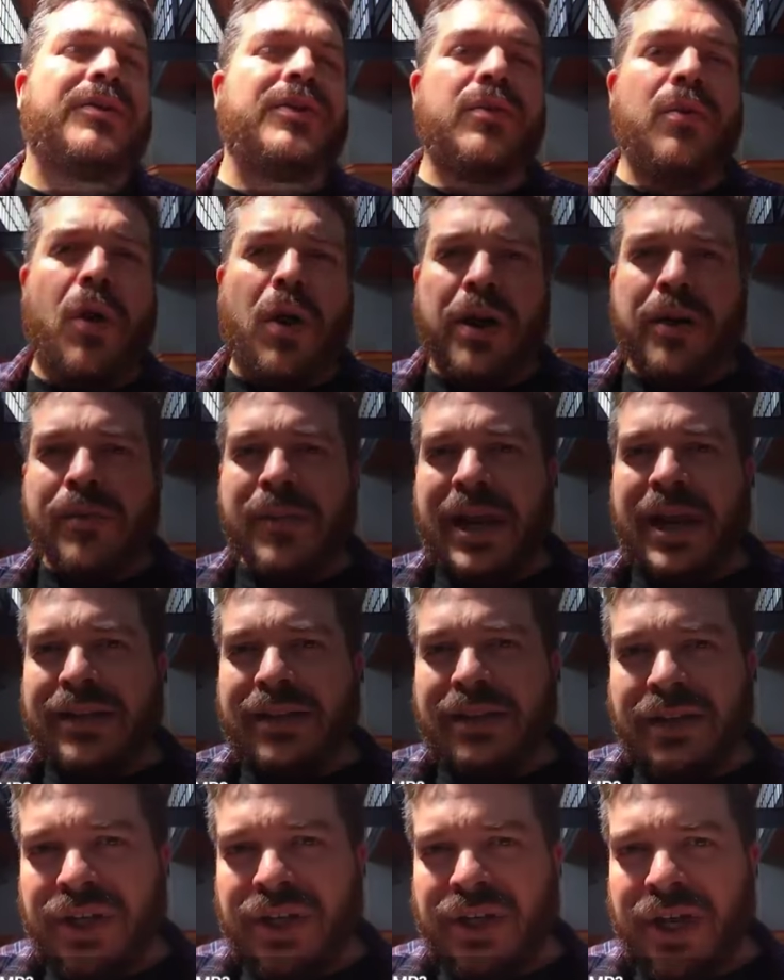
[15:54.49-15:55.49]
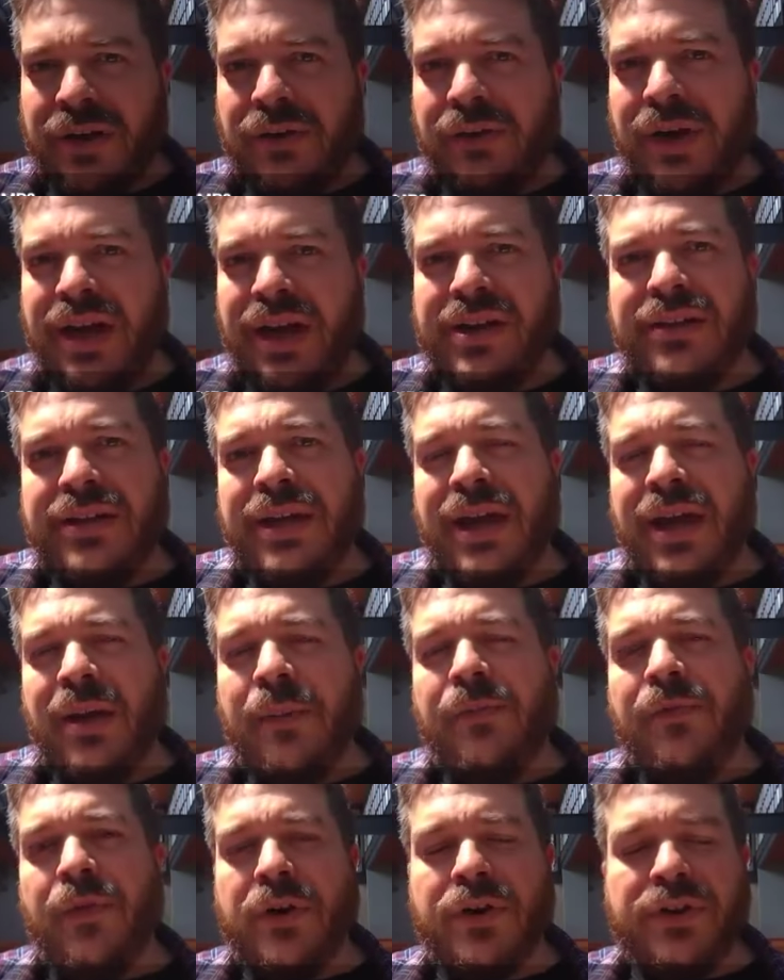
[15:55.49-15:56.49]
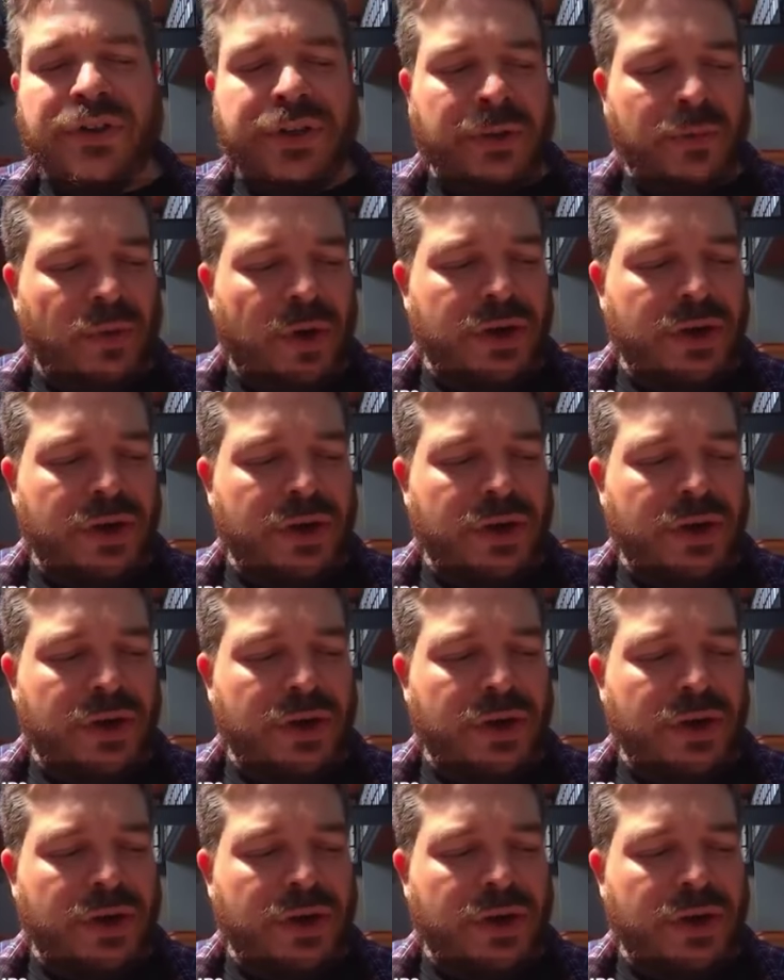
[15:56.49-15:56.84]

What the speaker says: to automatically generate the AMP version